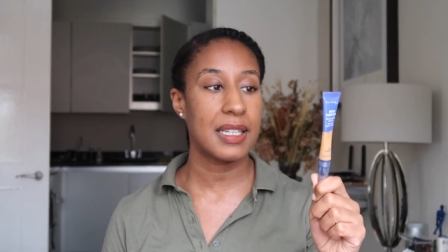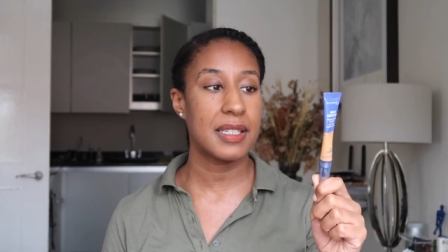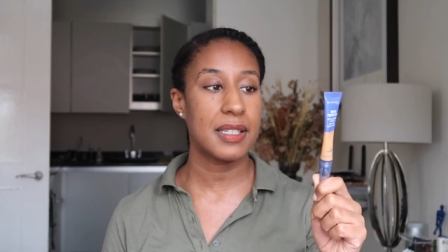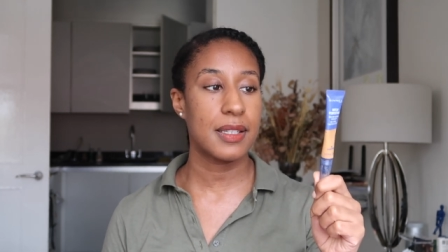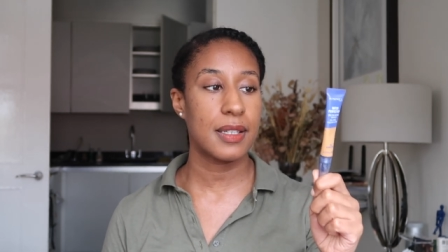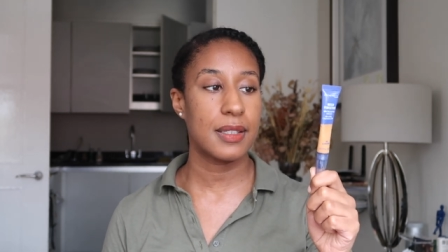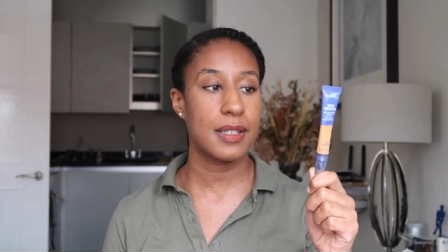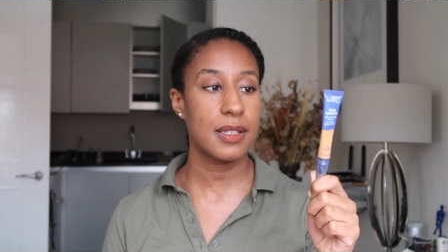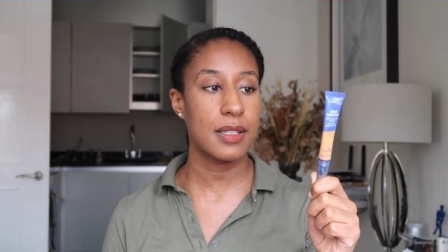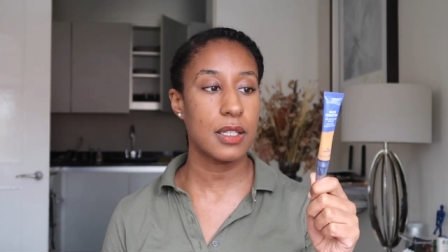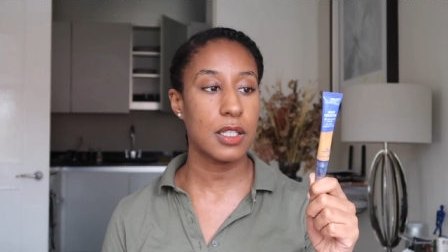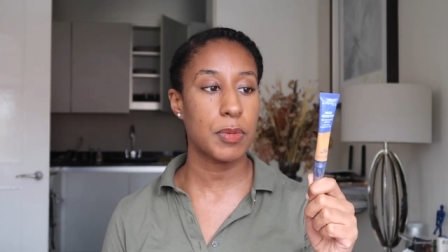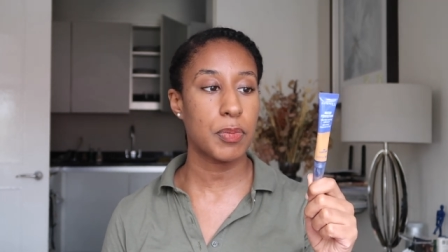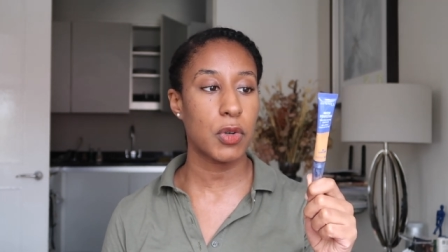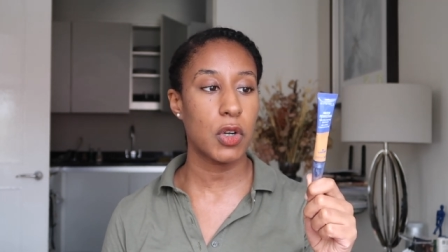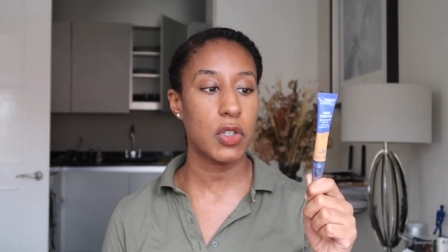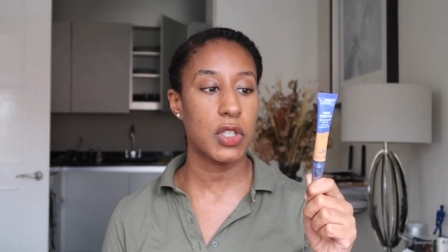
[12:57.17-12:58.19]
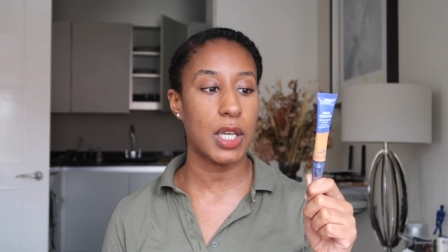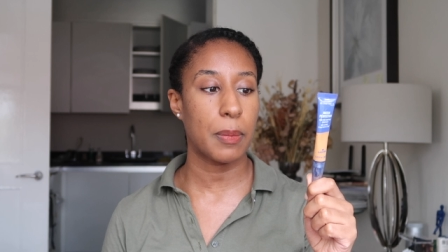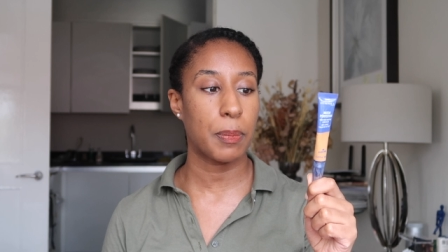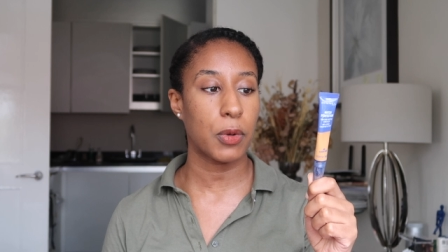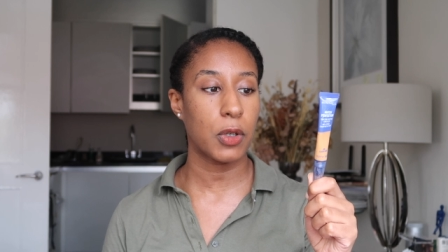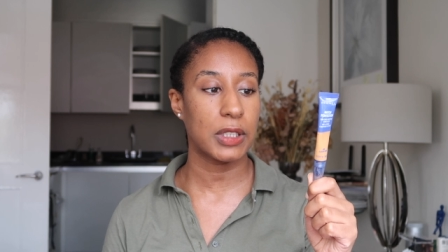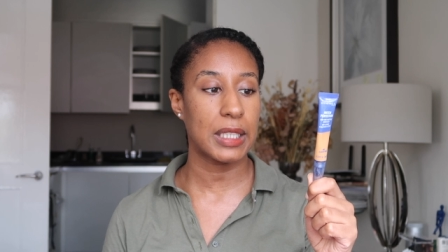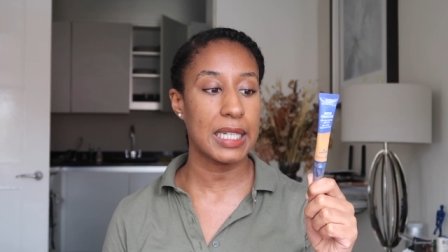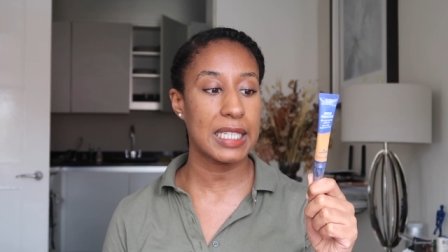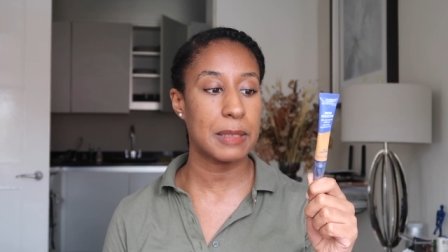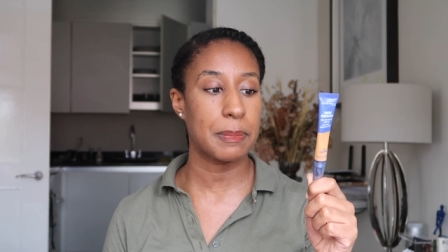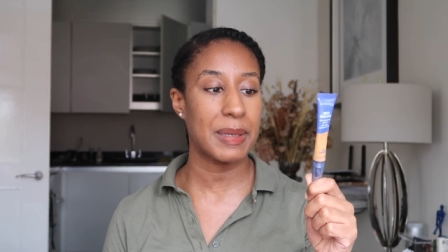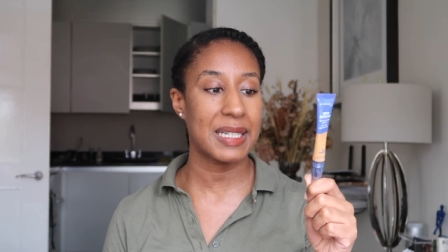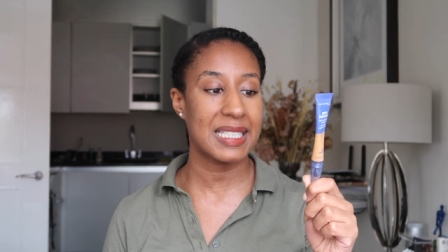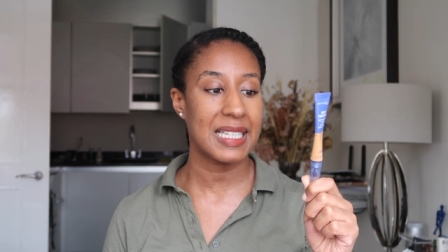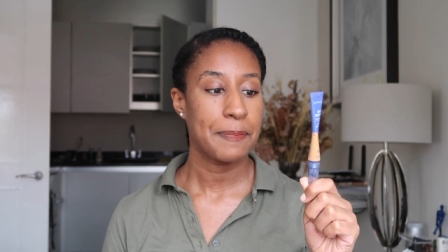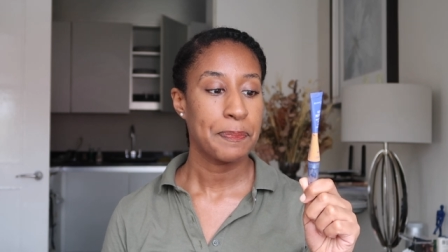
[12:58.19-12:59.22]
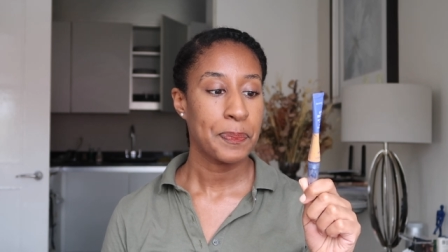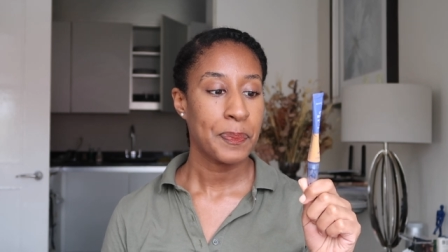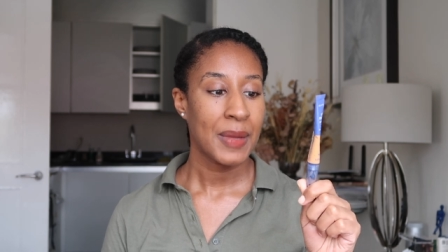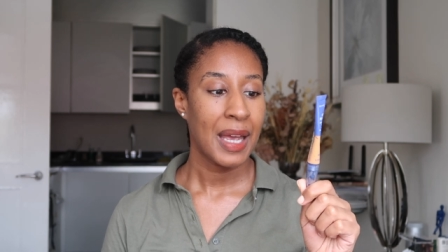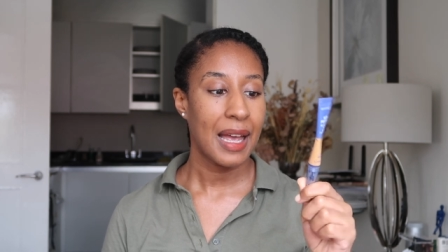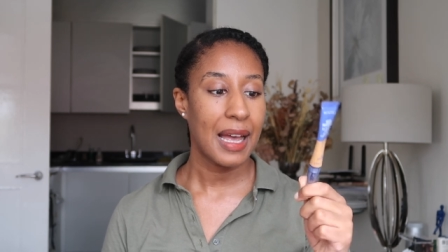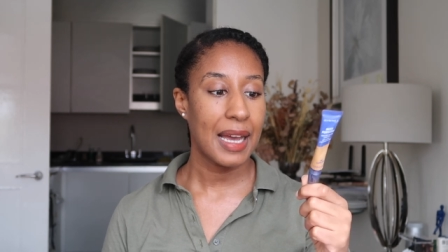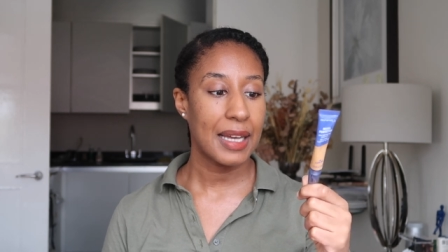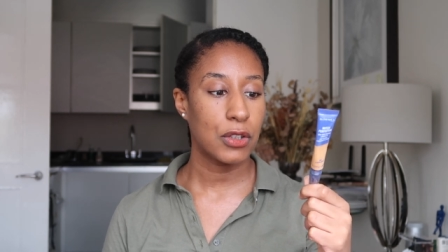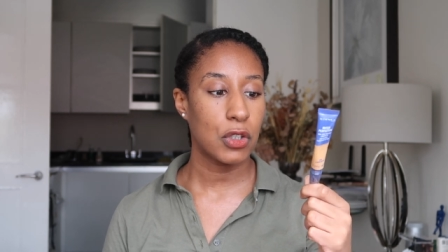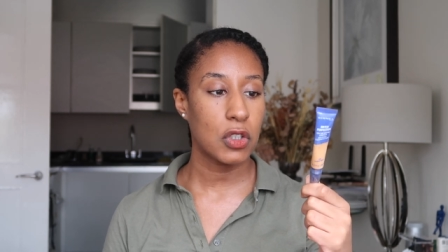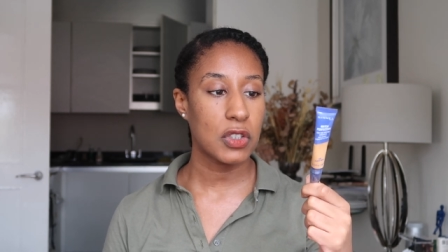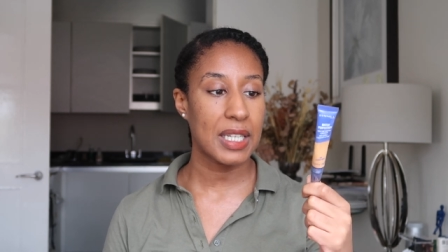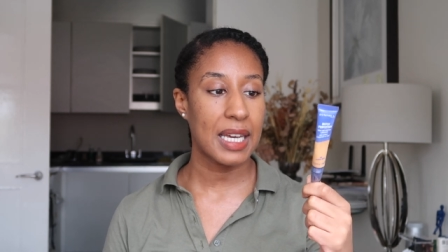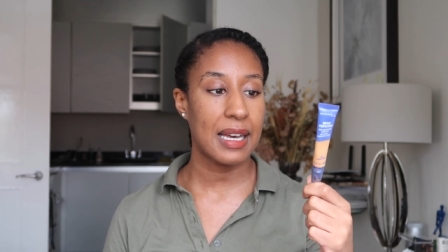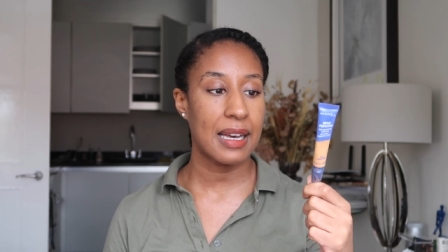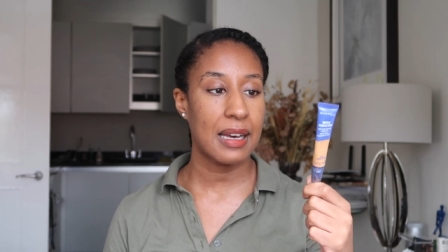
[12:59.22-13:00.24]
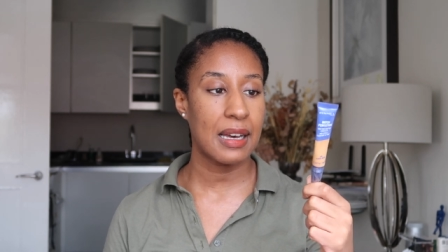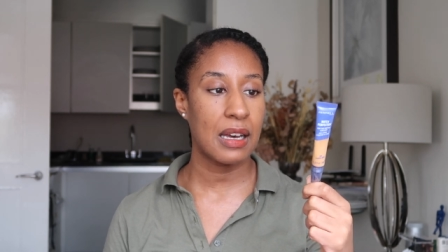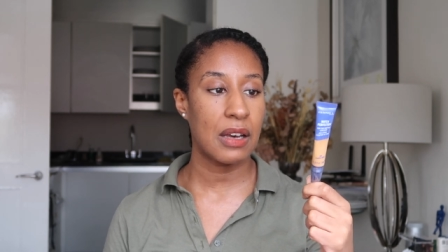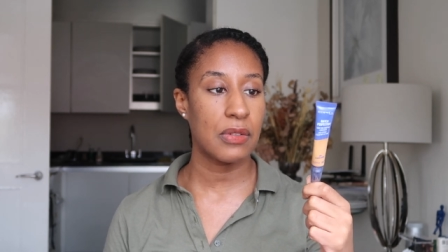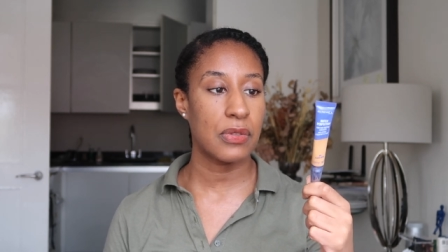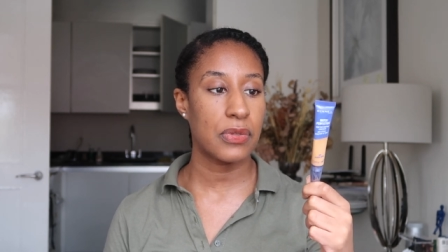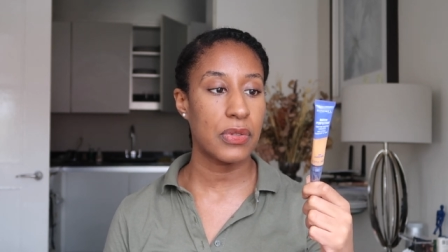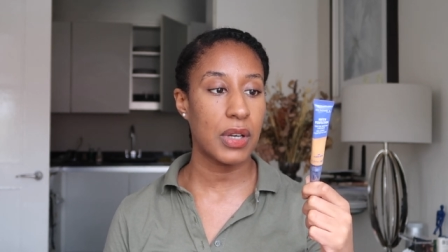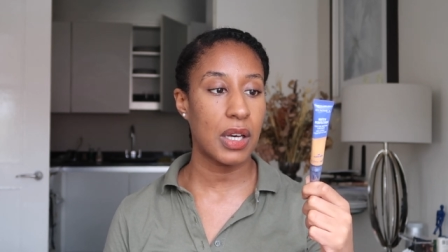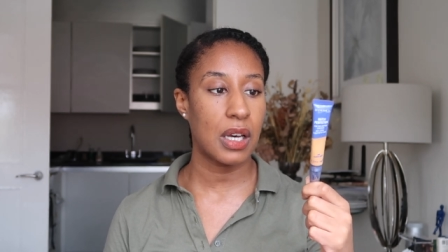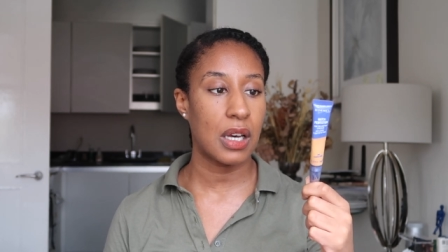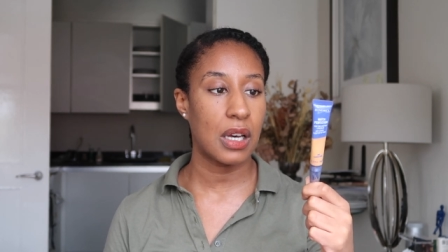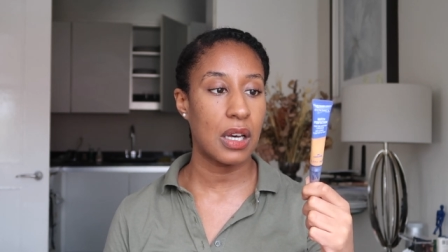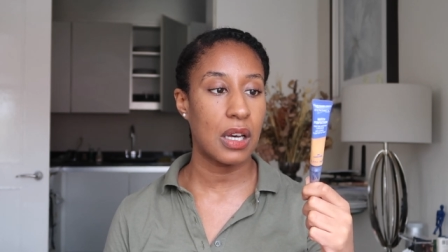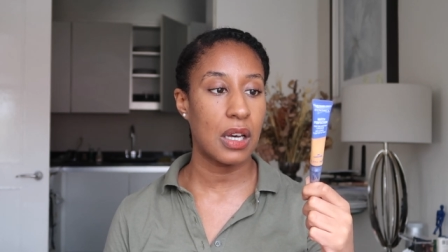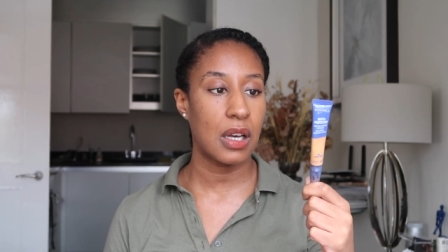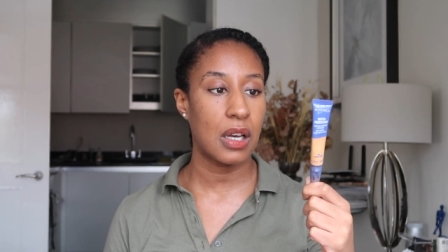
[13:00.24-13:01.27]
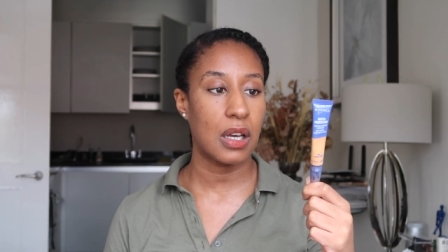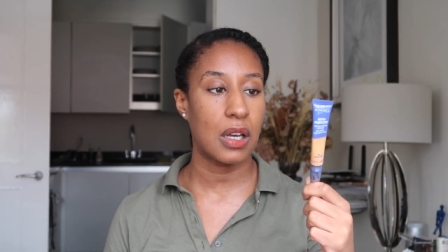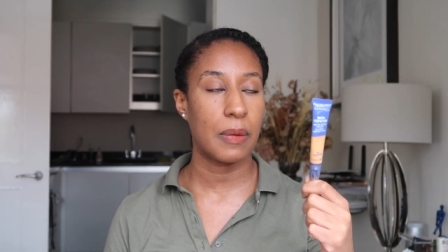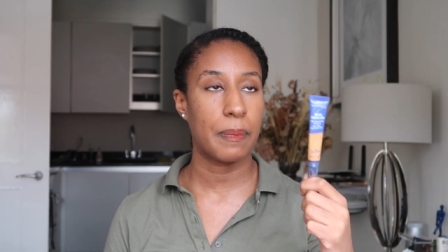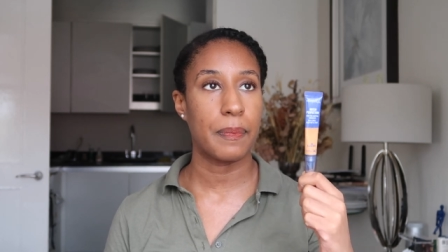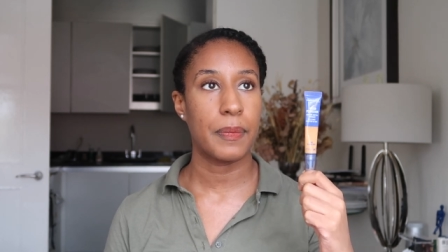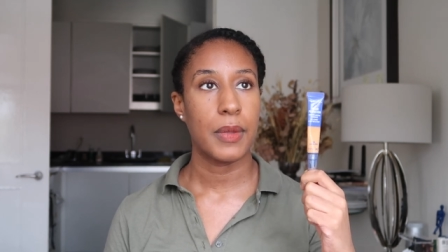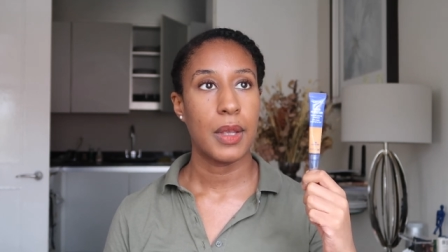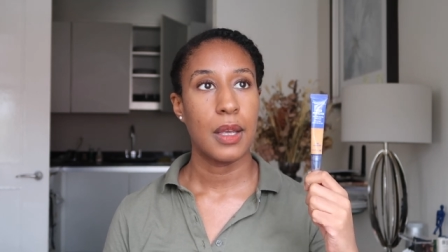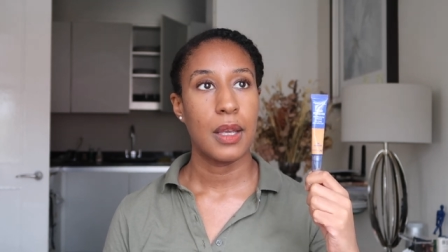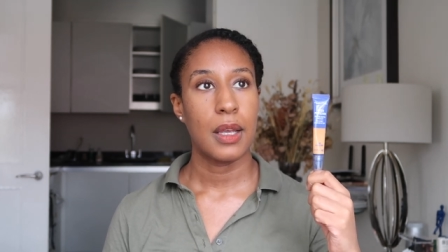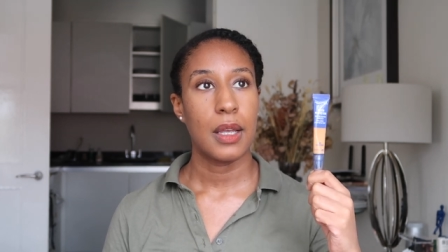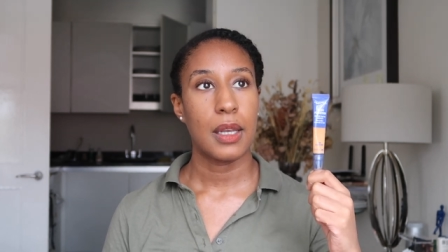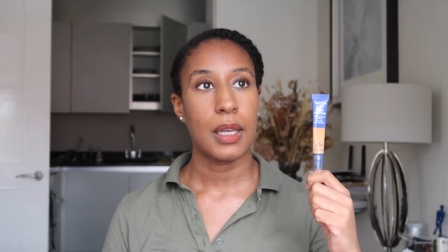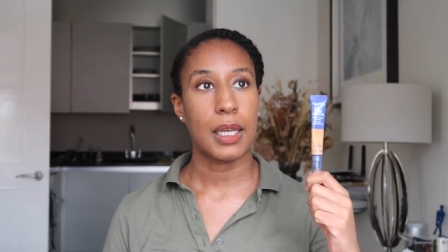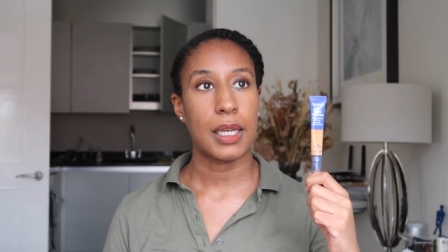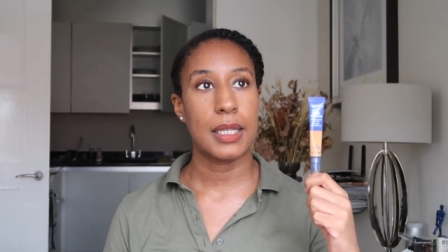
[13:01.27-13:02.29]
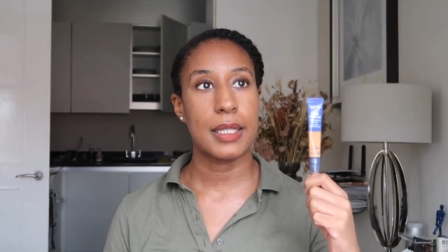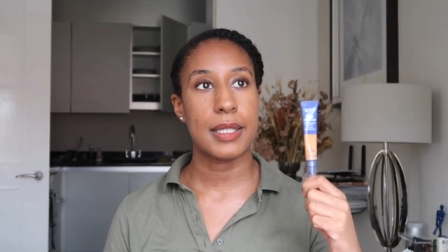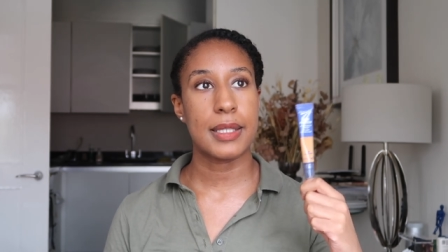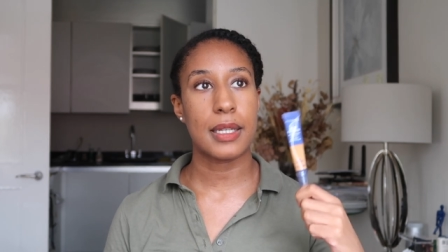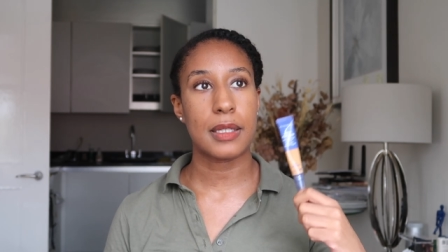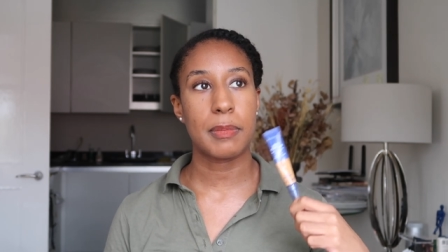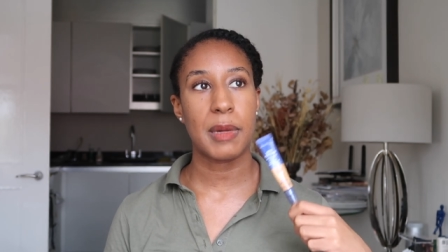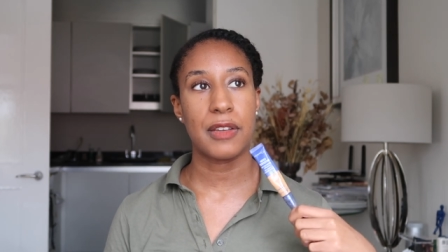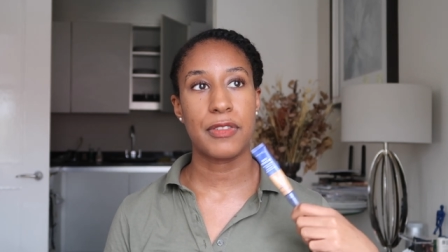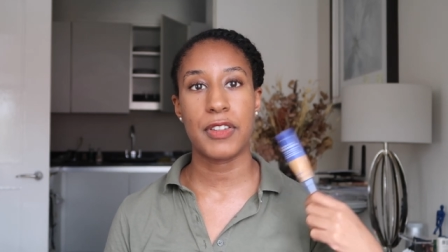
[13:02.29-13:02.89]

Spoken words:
It is a decent product, but I don't have, like, it's not my